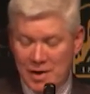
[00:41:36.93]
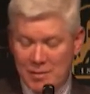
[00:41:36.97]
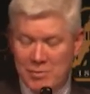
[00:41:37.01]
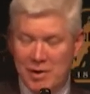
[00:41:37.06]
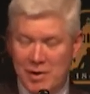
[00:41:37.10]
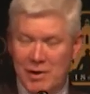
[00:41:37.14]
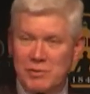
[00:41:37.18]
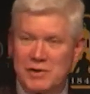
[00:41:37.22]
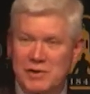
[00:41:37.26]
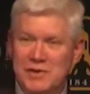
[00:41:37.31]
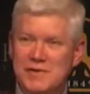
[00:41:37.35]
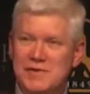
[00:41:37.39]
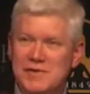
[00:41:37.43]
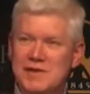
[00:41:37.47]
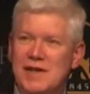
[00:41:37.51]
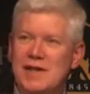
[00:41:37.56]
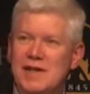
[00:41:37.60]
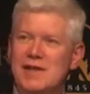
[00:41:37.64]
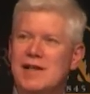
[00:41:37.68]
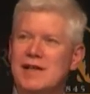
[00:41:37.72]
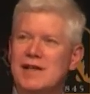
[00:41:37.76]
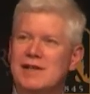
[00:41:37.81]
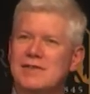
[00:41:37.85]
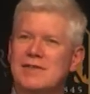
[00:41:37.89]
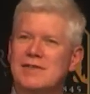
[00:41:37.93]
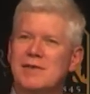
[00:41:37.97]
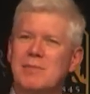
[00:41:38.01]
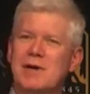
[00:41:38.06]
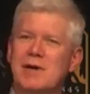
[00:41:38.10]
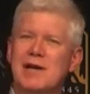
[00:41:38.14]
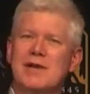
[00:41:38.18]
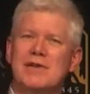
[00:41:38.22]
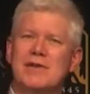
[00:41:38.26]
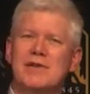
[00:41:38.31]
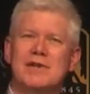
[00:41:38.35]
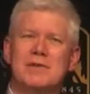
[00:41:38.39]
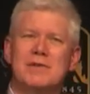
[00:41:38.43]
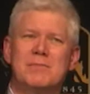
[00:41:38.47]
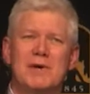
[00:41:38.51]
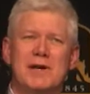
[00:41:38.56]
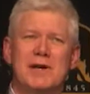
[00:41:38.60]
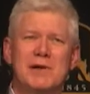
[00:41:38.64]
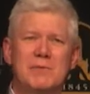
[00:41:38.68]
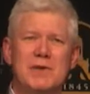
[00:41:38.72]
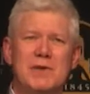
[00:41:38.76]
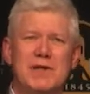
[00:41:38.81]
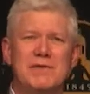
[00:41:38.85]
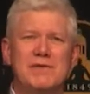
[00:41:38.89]
But I want to set that as the background
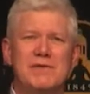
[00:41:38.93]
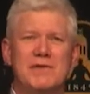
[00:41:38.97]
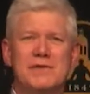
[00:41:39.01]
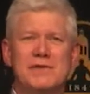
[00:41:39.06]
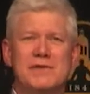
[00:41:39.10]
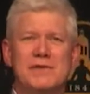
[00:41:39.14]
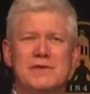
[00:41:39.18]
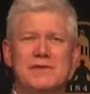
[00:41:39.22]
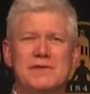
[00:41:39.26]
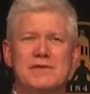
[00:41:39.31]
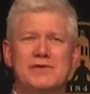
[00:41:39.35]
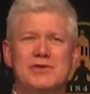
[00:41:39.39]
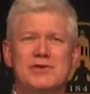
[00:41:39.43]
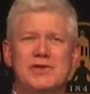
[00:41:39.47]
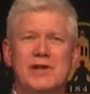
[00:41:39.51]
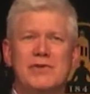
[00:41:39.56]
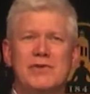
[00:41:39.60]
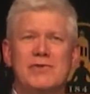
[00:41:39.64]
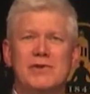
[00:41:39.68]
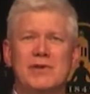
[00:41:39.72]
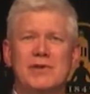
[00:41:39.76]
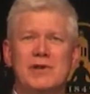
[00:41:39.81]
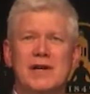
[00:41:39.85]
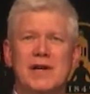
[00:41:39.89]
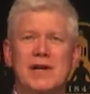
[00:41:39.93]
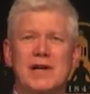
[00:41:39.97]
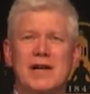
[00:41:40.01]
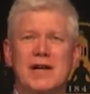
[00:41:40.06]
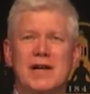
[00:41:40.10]
by way of a sort of general